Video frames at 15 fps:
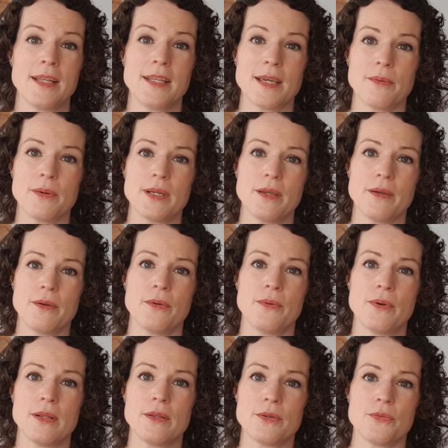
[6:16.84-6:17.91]
Now I
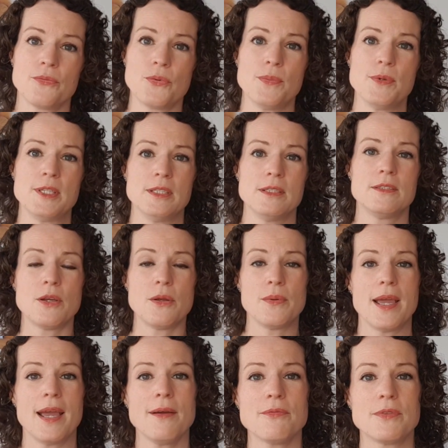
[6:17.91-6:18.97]
know a lot of women
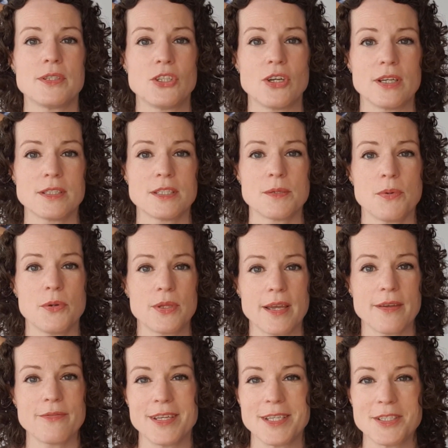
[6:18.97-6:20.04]
don't have the chance to put
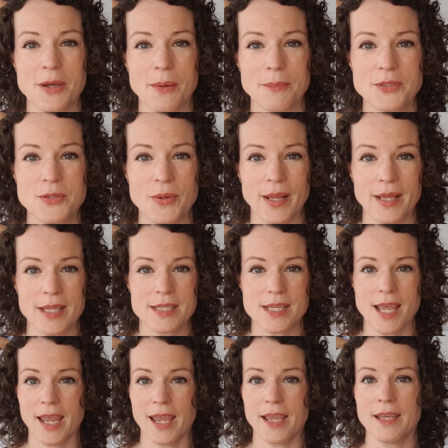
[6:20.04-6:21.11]
their feet up during the
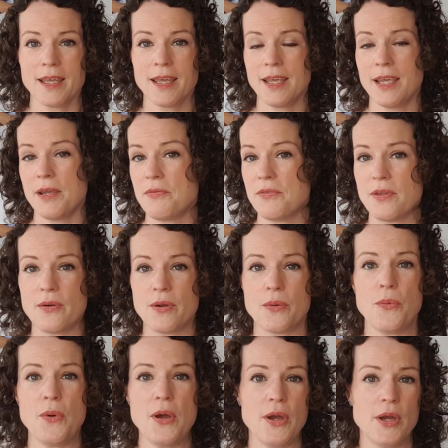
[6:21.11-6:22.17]
day. If they're
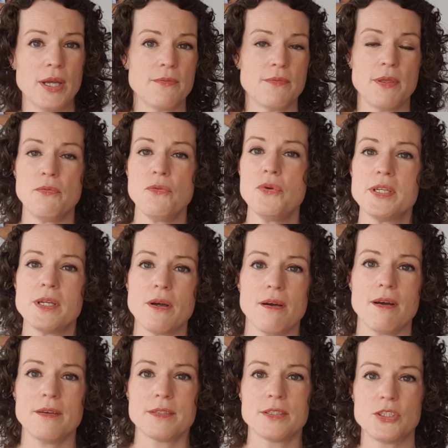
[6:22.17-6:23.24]
at work, if they've already got
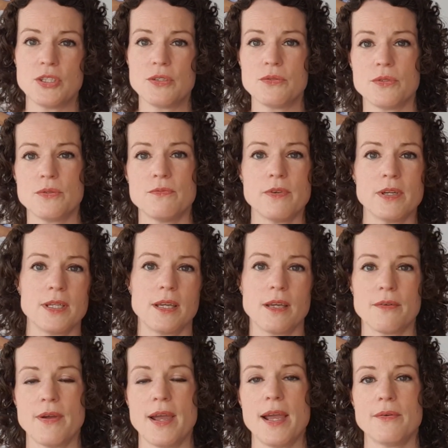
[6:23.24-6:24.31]
other children running
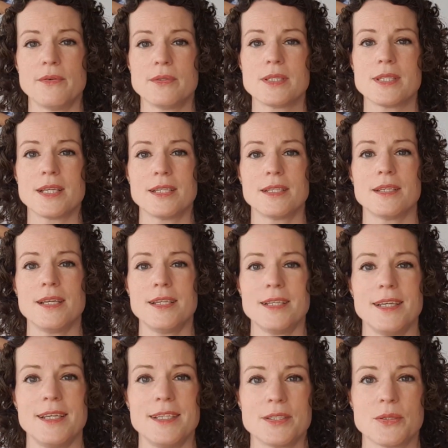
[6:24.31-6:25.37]
around, then
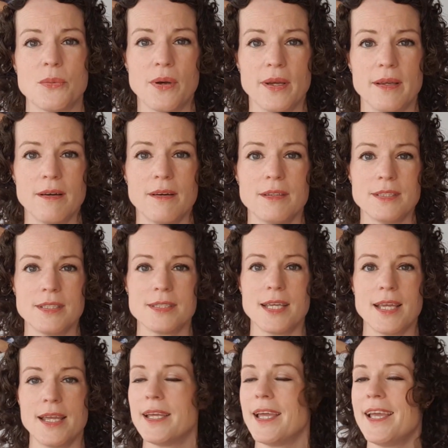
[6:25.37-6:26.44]
it is quite hard to
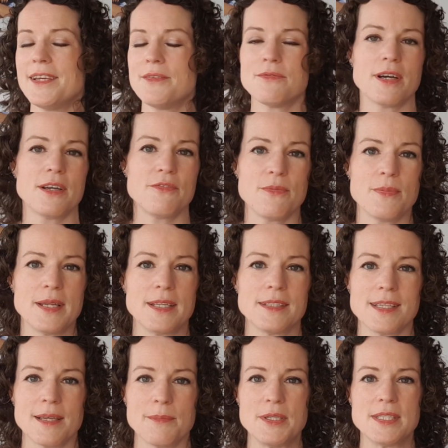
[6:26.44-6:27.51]
say, hey, 5
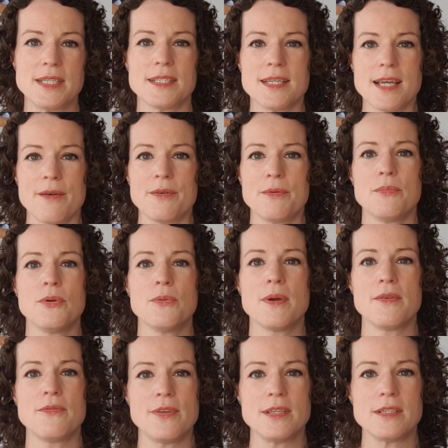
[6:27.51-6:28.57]
minutes, let me sit down and put
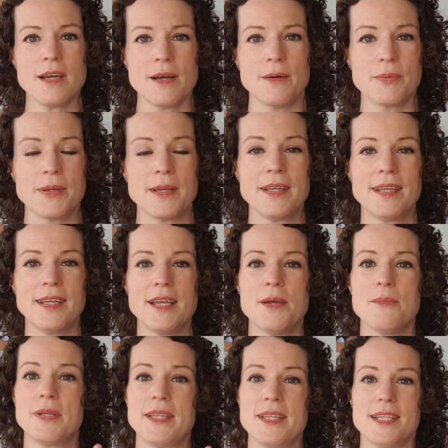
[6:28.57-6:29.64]
my feet up.
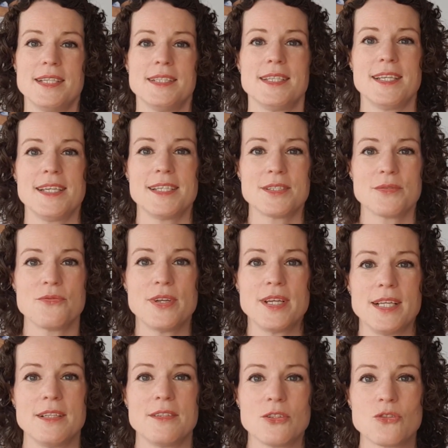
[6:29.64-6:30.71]
But this is
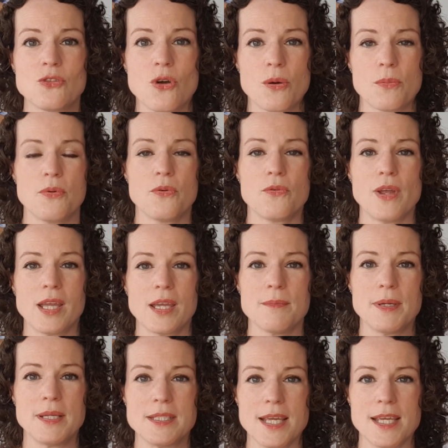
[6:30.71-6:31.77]
really the top
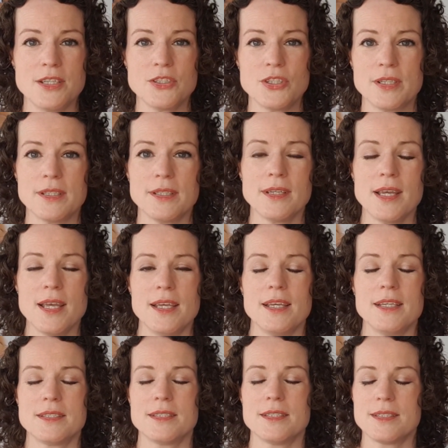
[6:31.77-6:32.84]
recommendation,
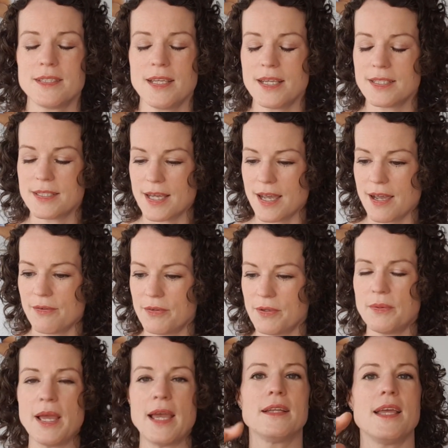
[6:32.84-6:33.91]
is to sit
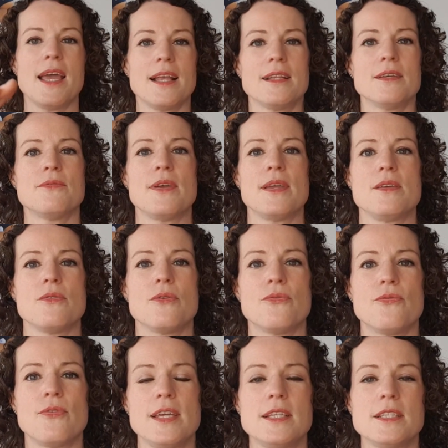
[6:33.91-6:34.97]
down and elevate your
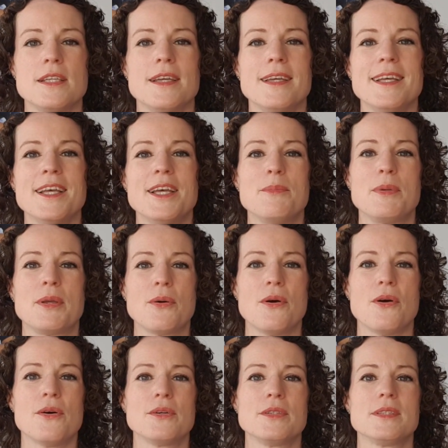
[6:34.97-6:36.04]
feet,
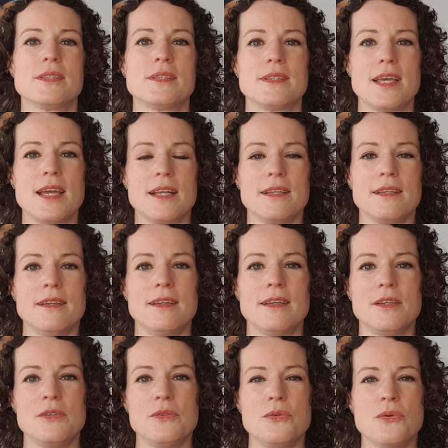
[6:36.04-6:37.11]
because then
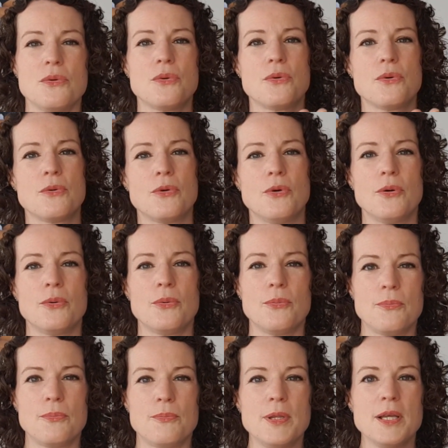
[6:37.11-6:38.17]
your
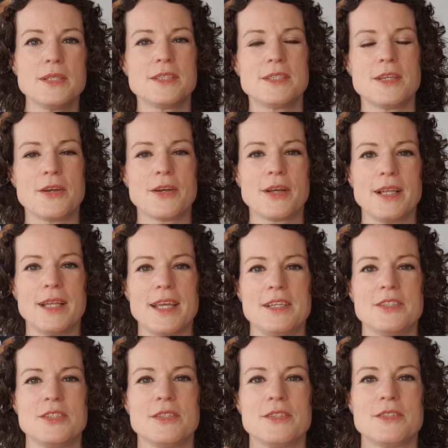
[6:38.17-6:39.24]
blood
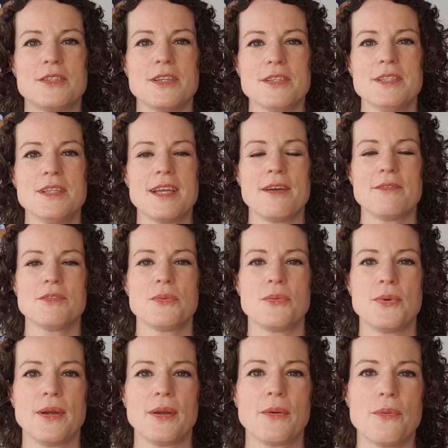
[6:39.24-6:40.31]
circulation doesn't have to
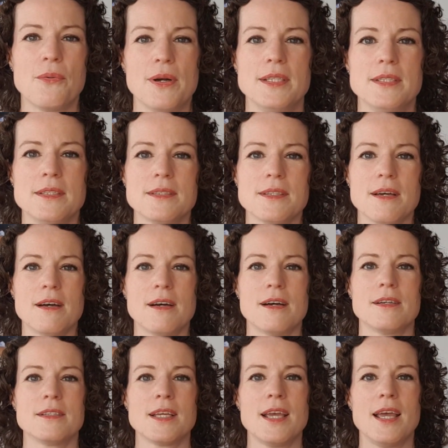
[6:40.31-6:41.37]
work quite as
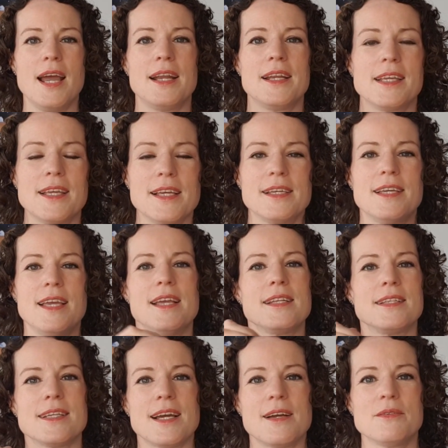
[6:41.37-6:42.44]
hard and it can
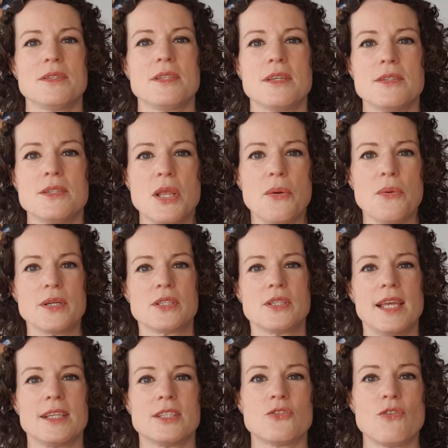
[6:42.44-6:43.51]
get down to those lower
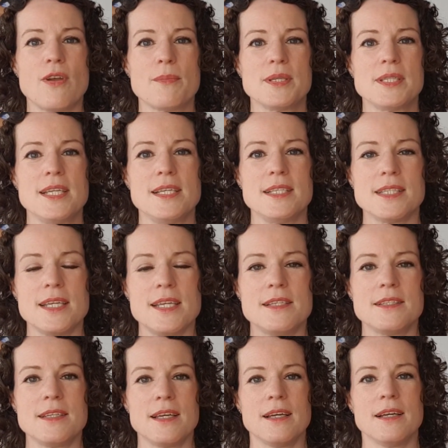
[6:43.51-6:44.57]
extremities
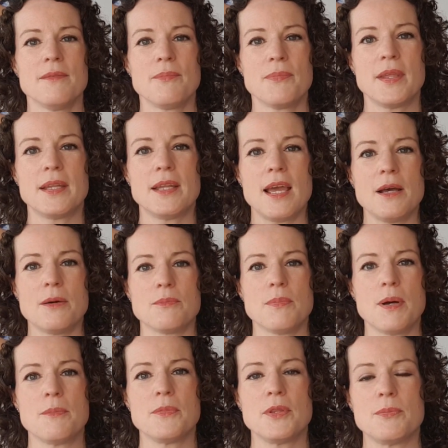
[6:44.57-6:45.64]
easier and help
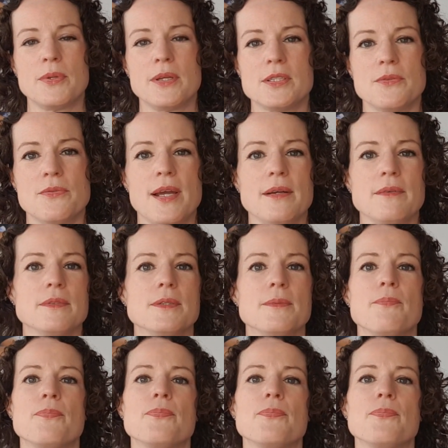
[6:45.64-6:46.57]
pump the blood around.